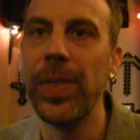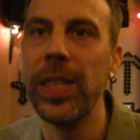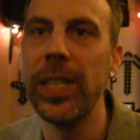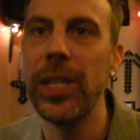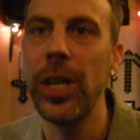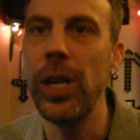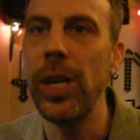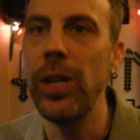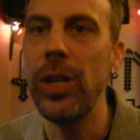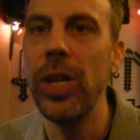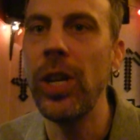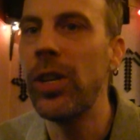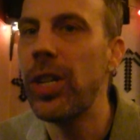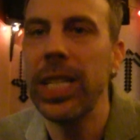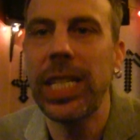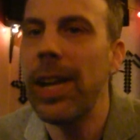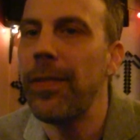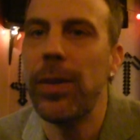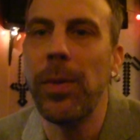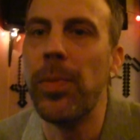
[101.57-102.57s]
So you, you
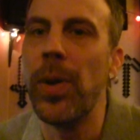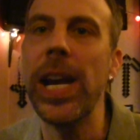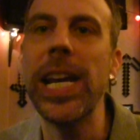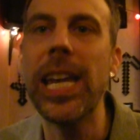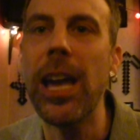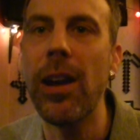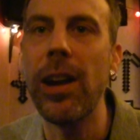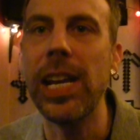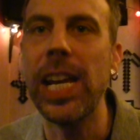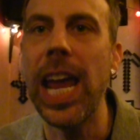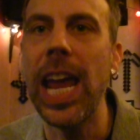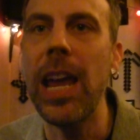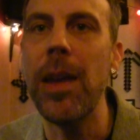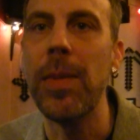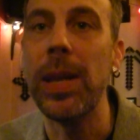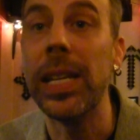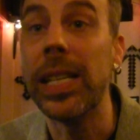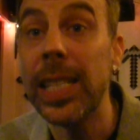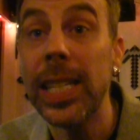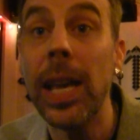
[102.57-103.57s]
just have to break out a
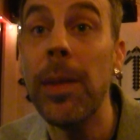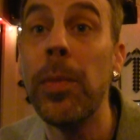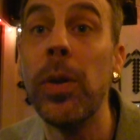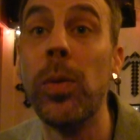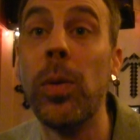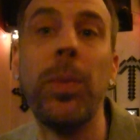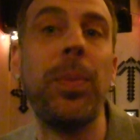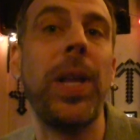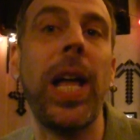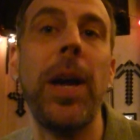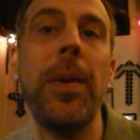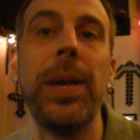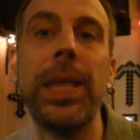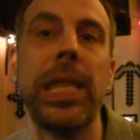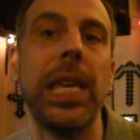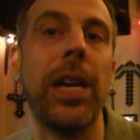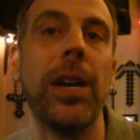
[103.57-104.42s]
game and someone will play with